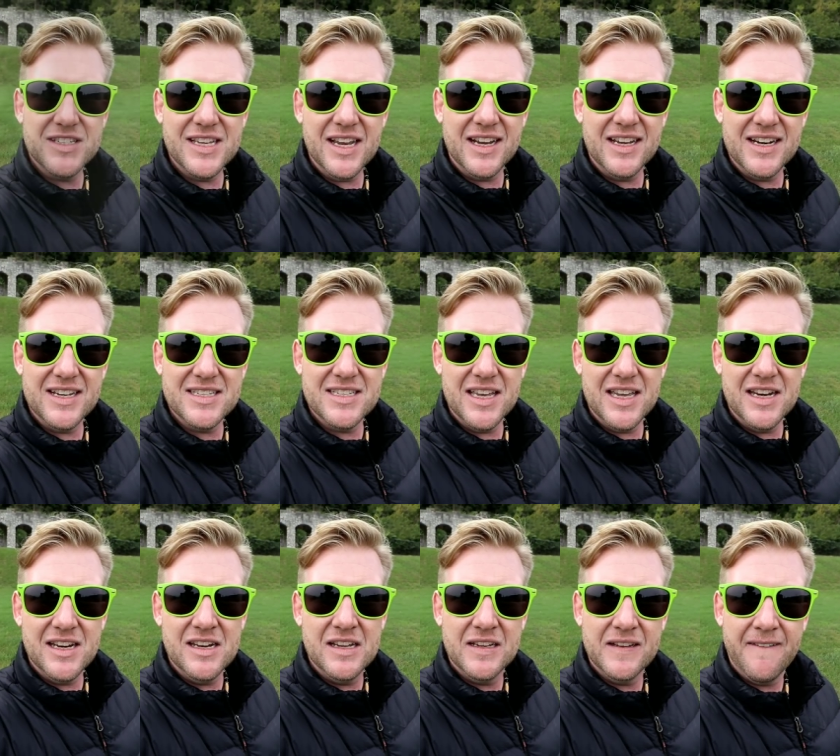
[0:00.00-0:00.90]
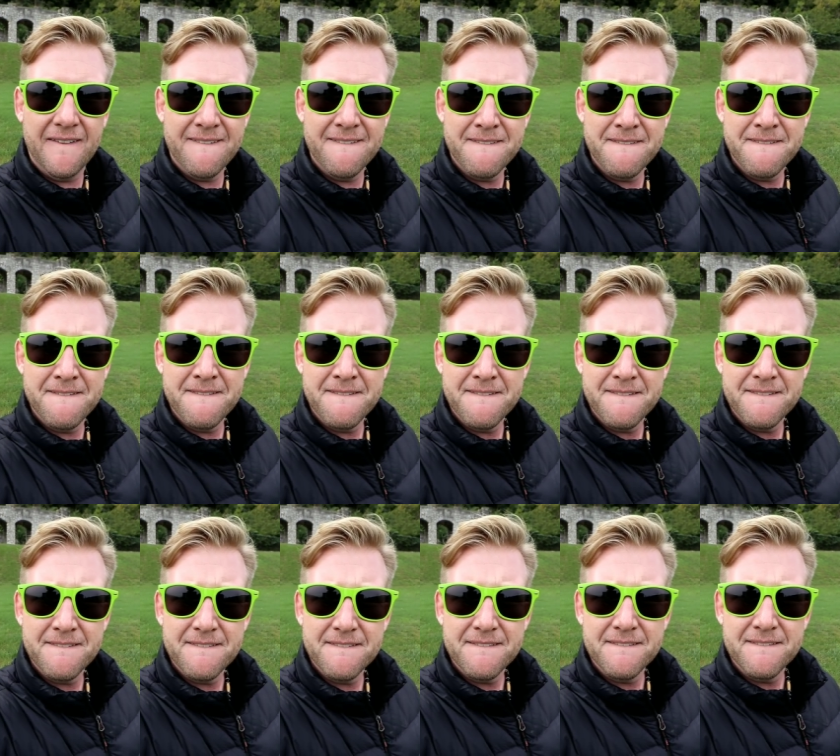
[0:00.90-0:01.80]
a second. I said,
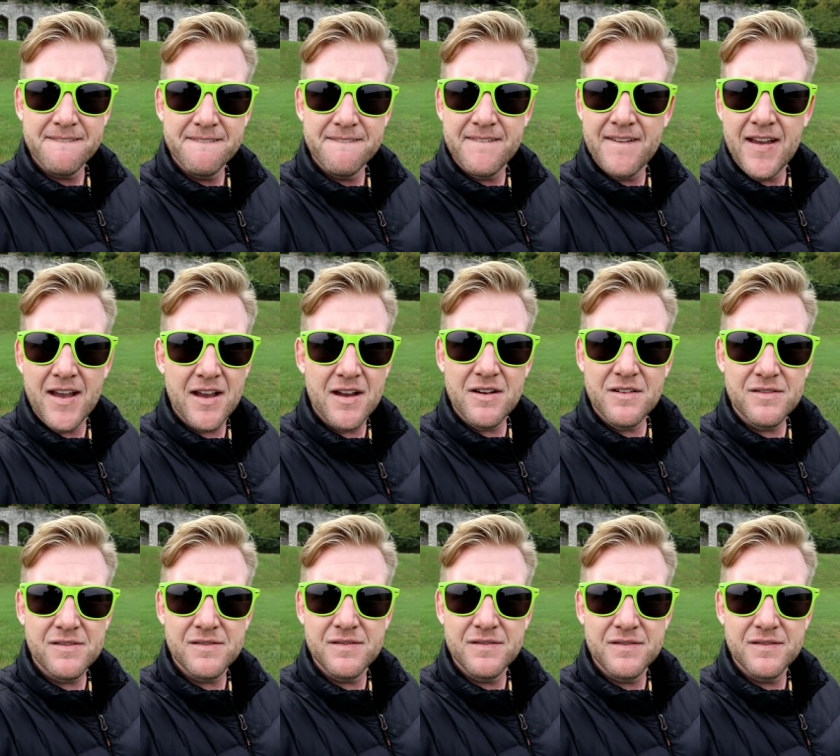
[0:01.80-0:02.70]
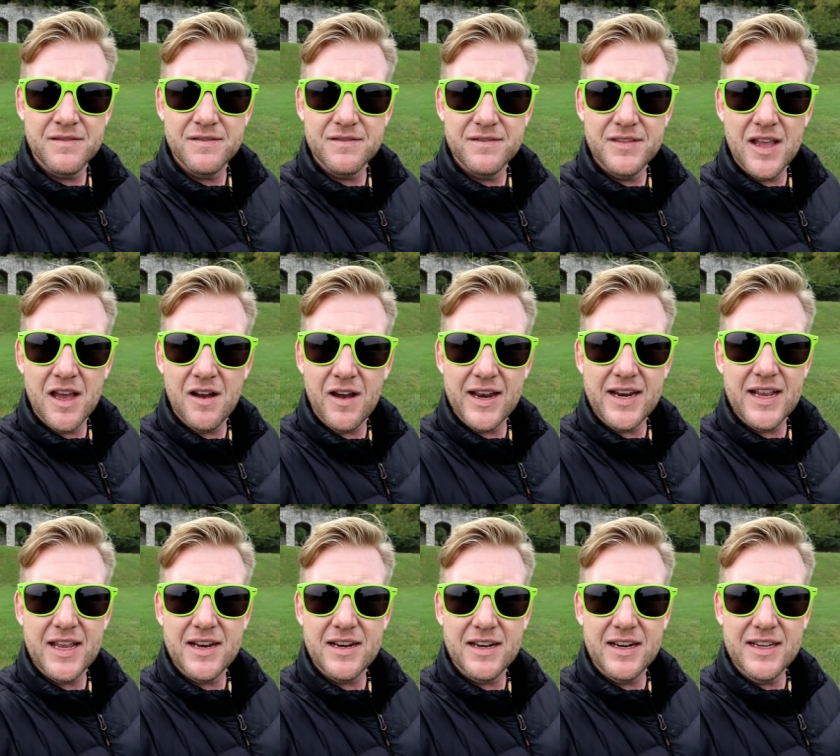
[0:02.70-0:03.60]
no, no, I
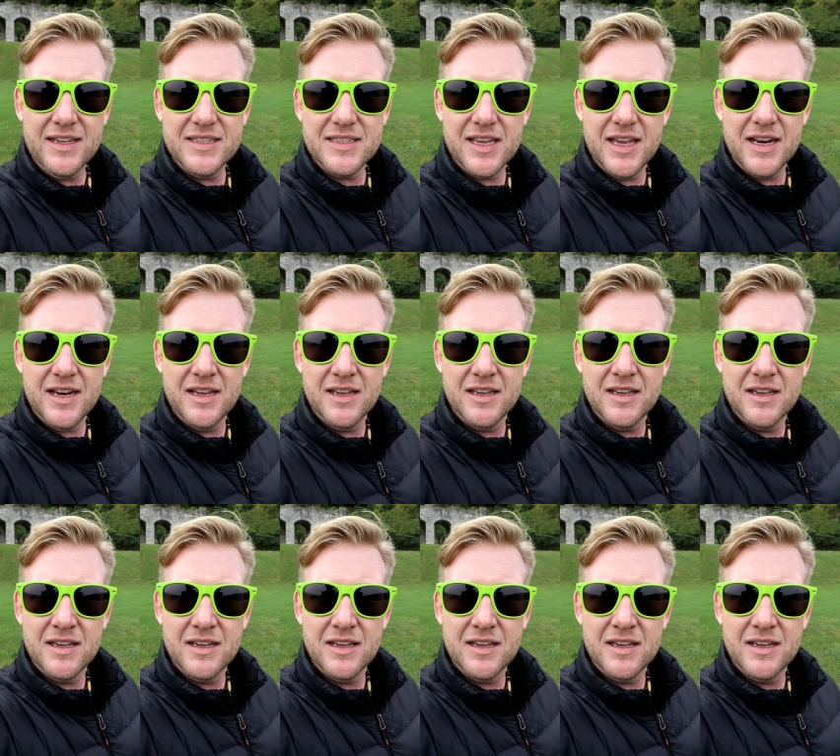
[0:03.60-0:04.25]
didn't. He said,